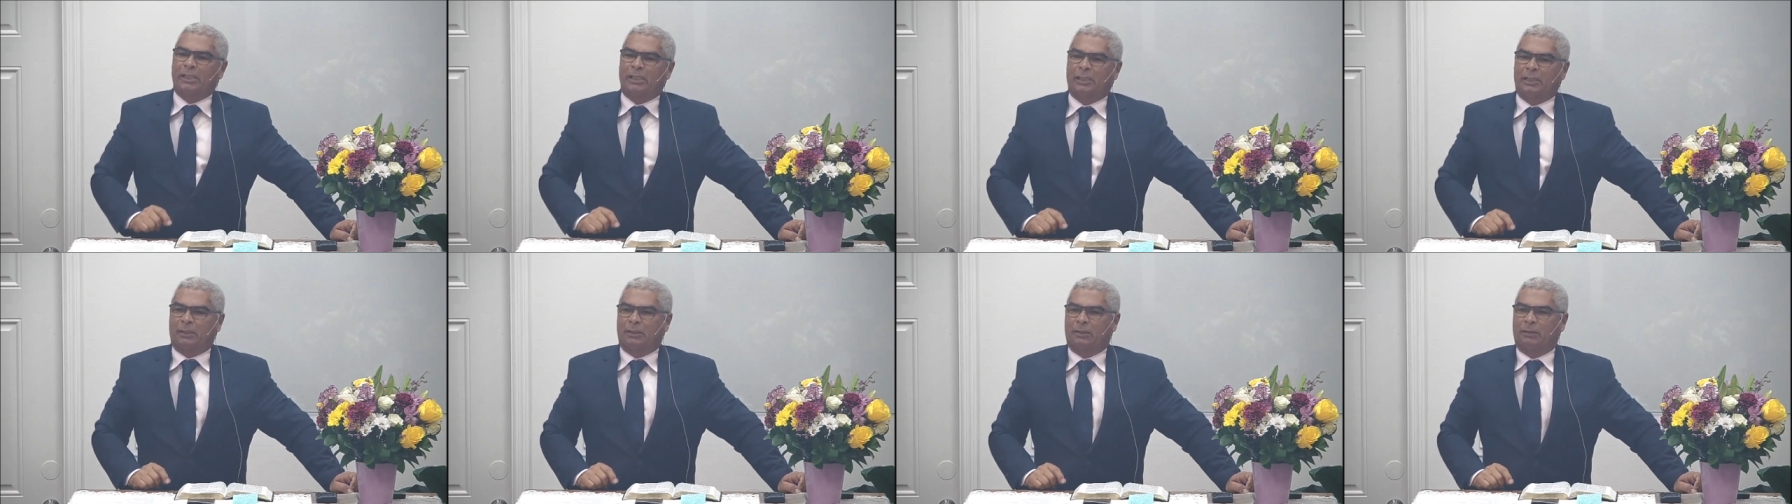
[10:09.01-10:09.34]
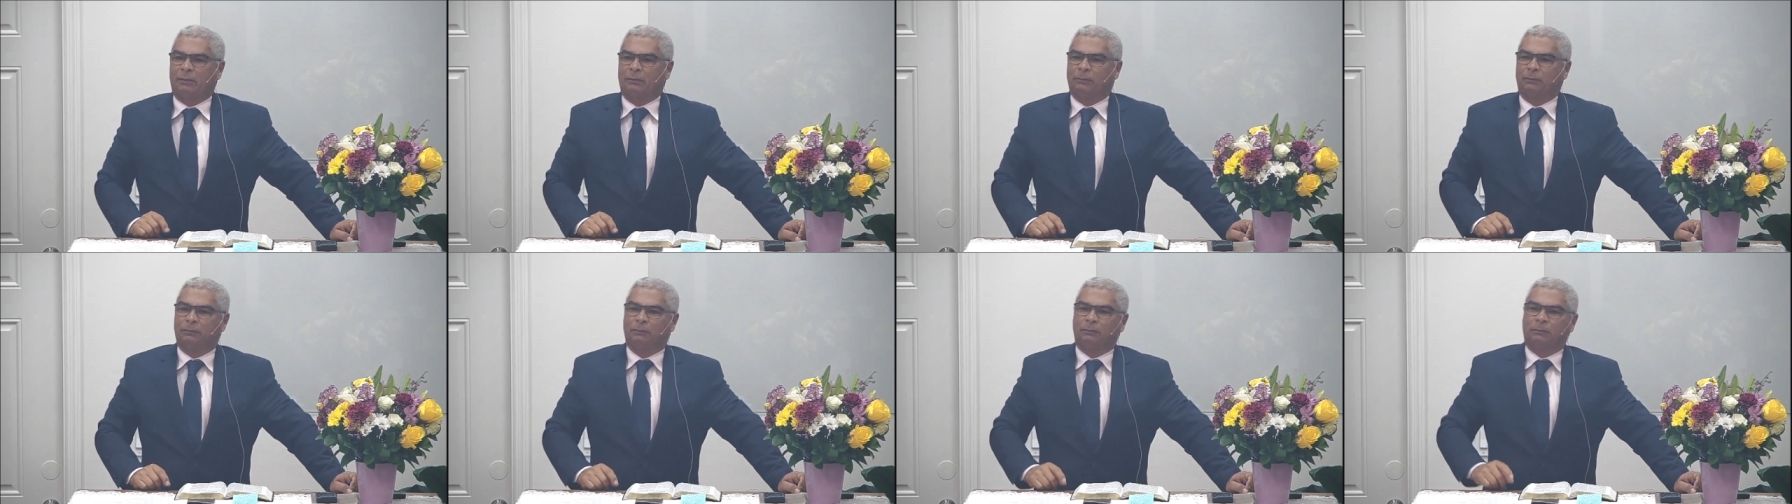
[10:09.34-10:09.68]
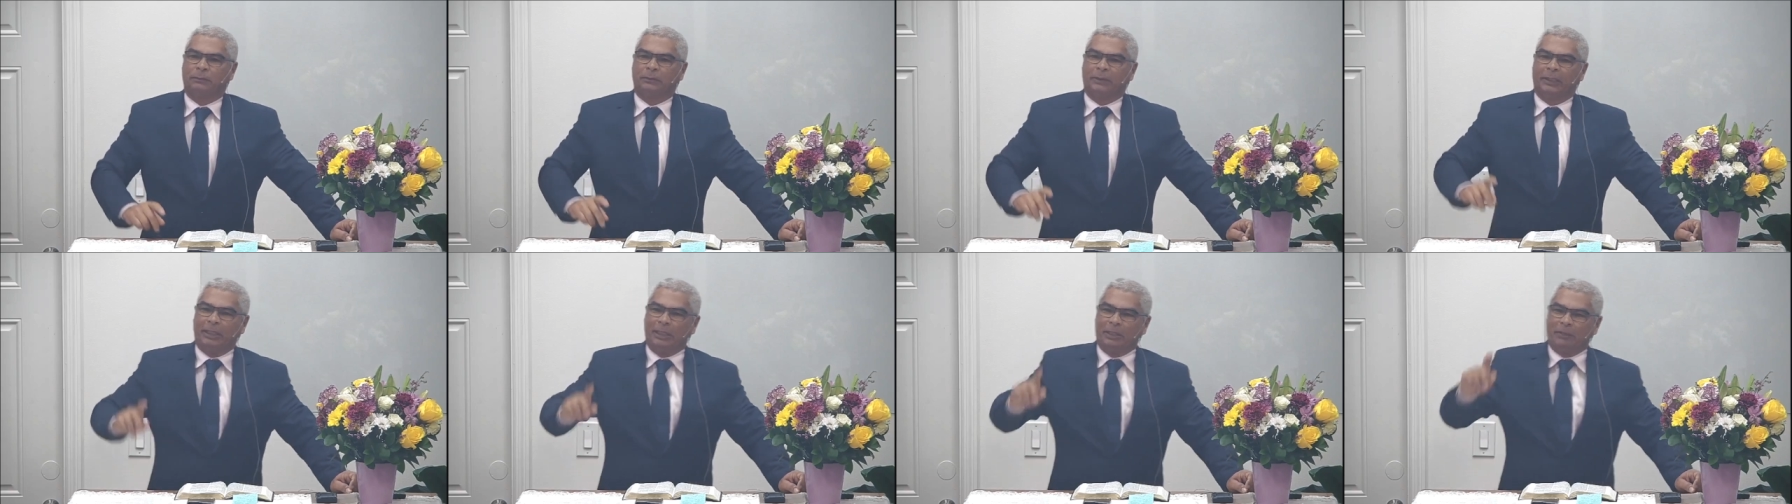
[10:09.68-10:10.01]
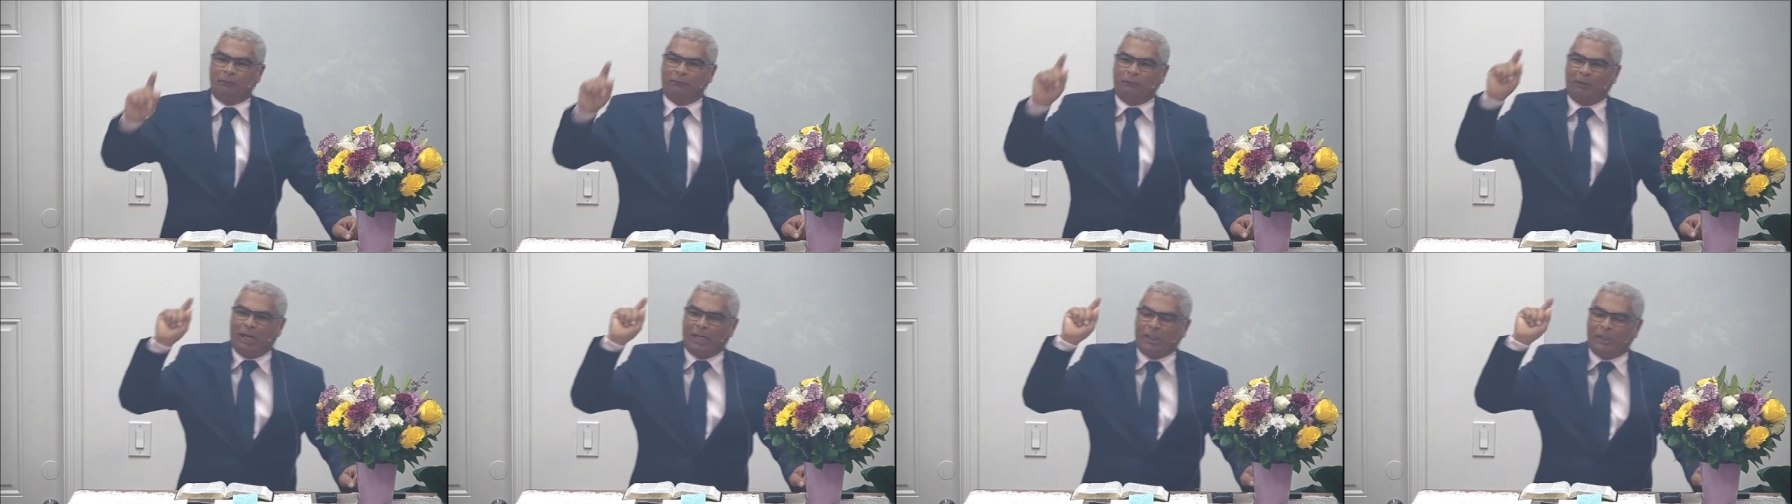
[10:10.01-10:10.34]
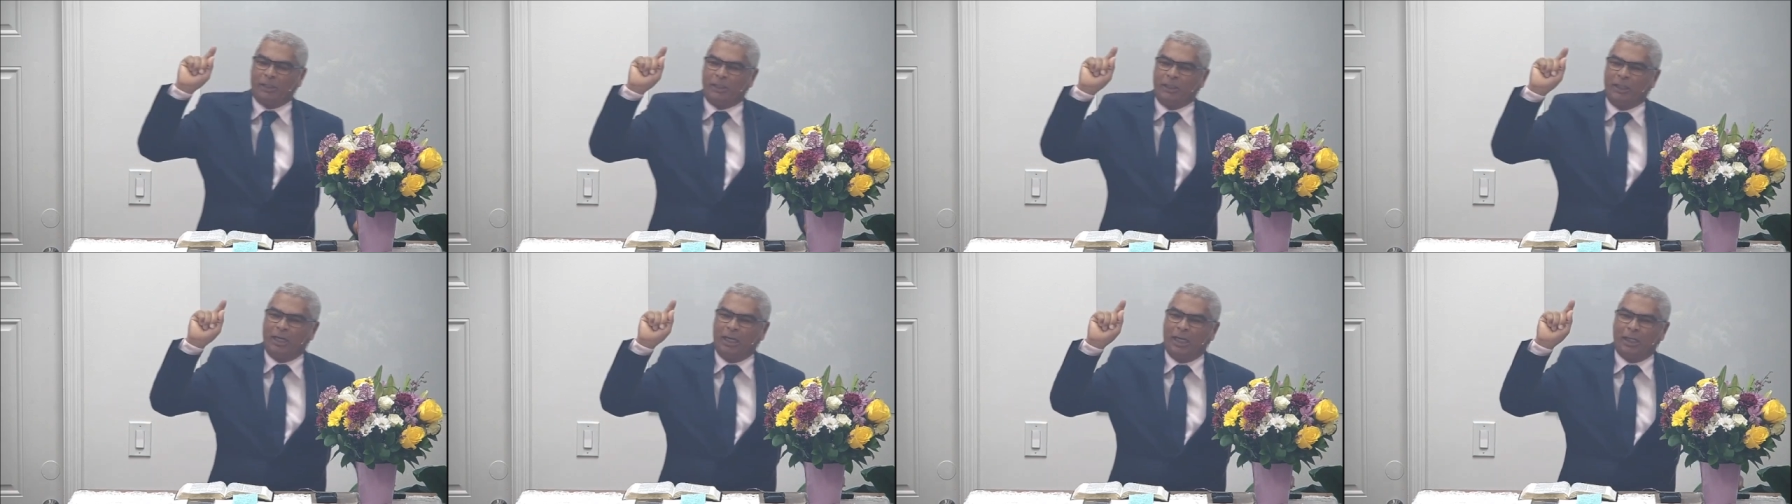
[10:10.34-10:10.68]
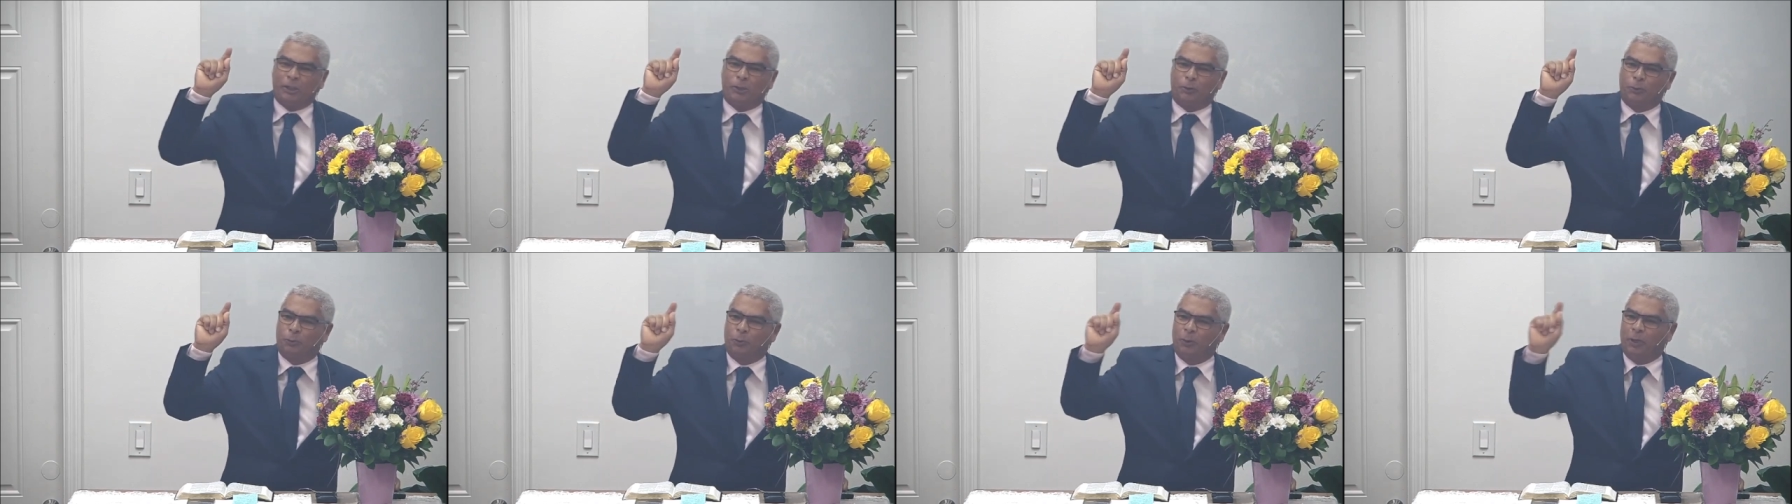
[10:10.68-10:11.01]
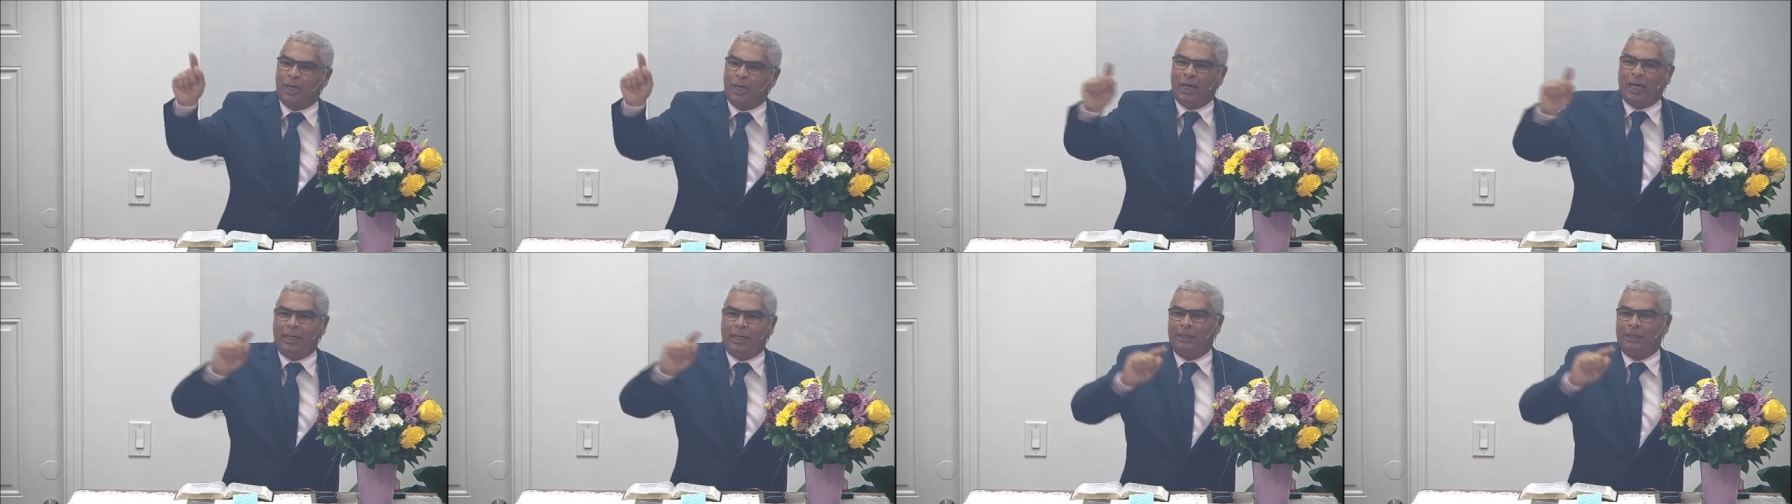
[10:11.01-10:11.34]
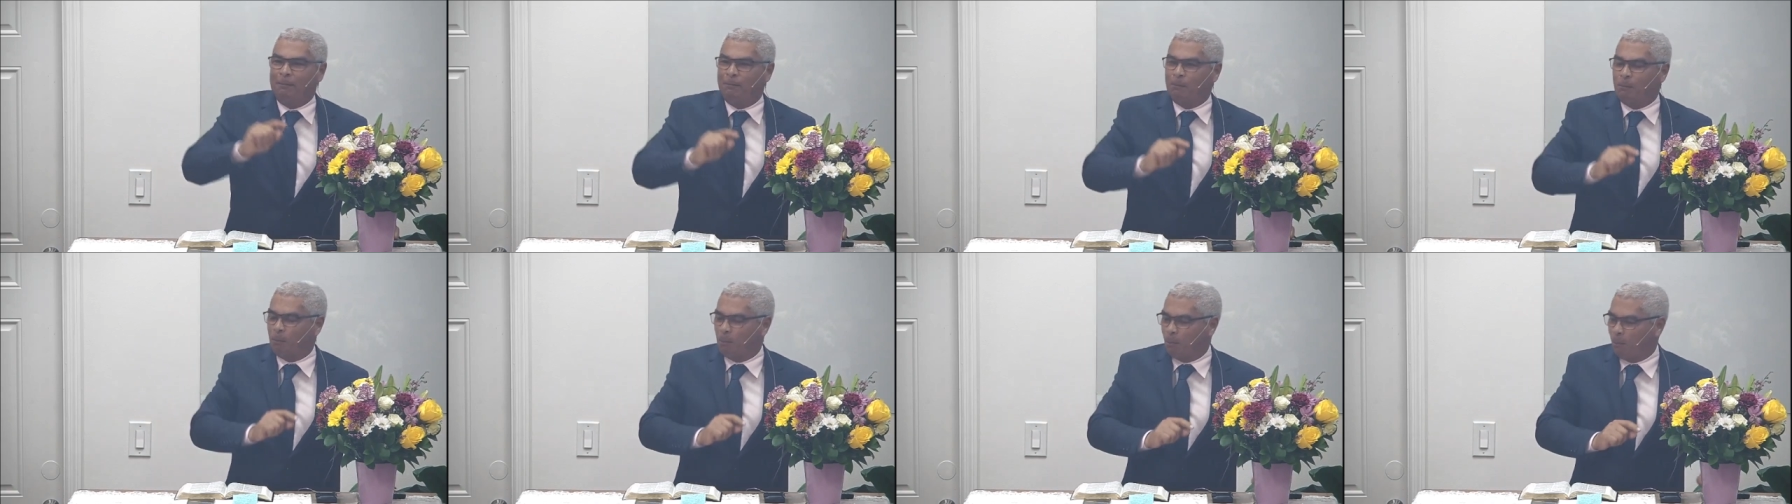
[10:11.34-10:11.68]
just have those things. And